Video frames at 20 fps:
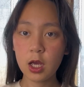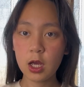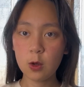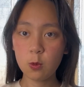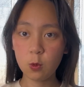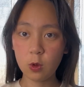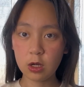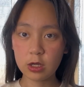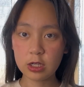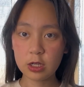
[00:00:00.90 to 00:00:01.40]

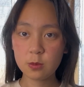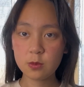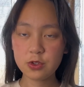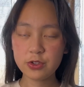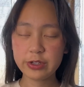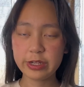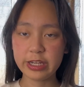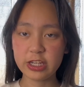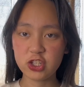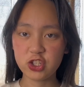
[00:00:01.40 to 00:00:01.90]
Welcome to
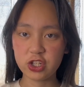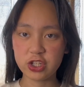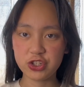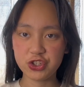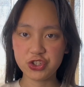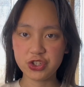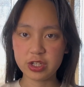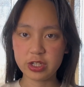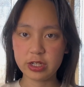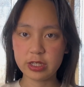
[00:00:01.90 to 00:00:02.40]

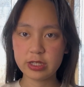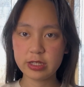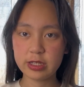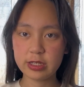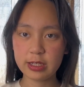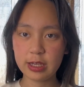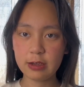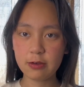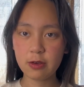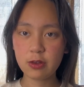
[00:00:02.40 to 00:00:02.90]
HSG.
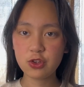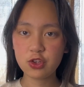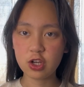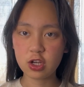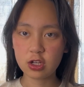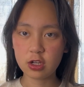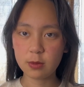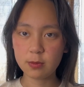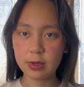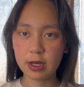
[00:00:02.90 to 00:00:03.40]
Today we're going to
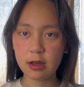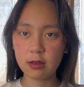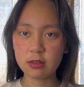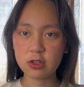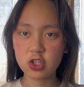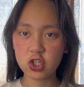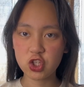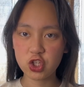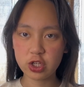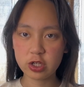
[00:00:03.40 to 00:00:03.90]
talk about the
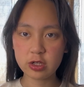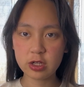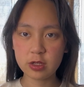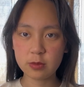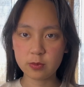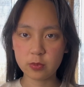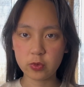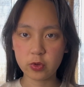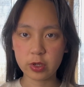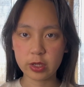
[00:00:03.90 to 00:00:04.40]
turning
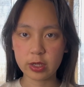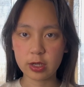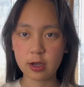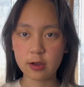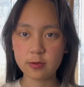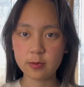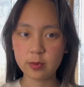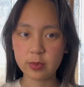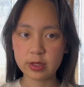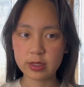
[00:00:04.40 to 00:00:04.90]
point
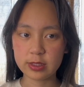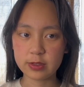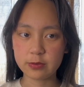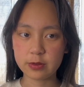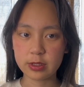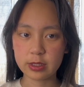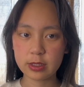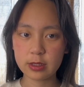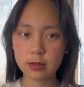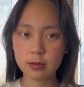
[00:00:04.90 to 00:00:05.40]
of Blitzkrieg.